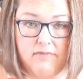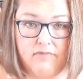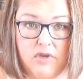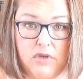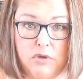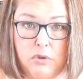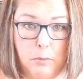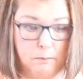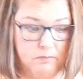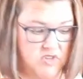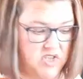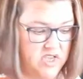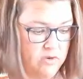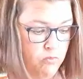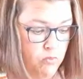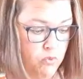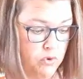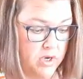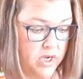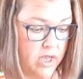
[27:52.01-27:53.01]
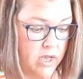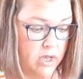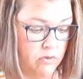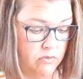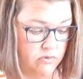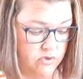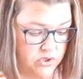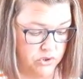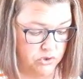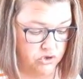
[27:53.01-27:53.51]
if you didn't want to
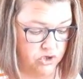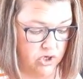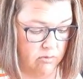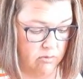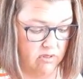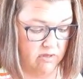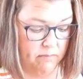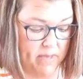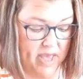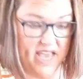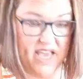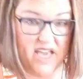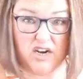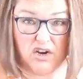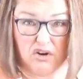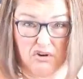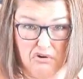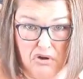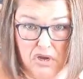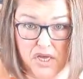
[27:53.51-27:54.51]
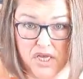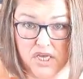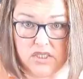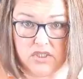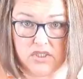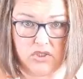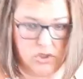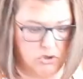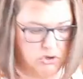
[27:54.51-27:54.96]
go to the trouble of making a crust,